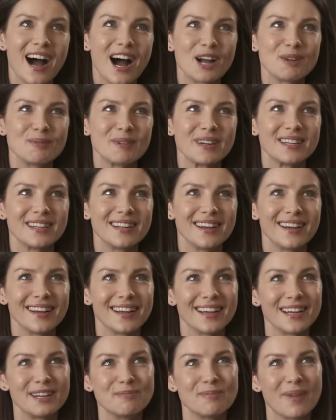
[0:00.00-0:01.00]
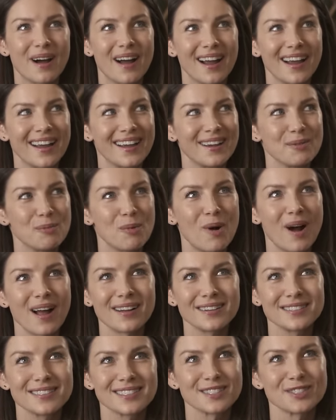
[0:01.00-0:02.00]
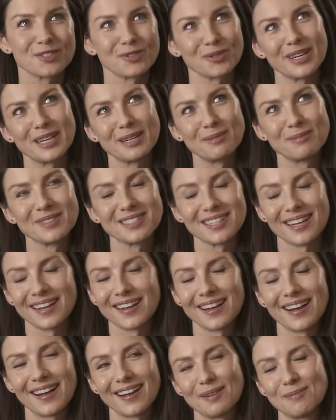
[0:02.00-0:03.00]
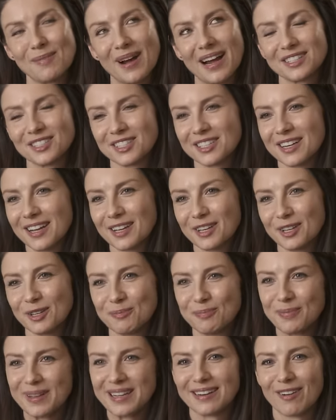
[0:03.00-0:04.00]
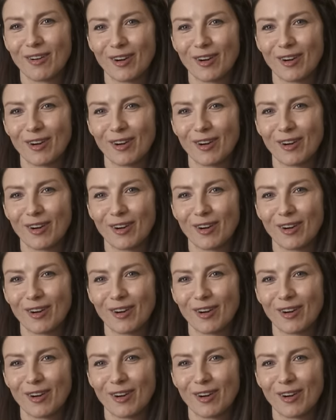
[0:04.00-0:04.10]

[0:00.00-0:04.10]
I mean, in my wildest dreams, I imagine I could be an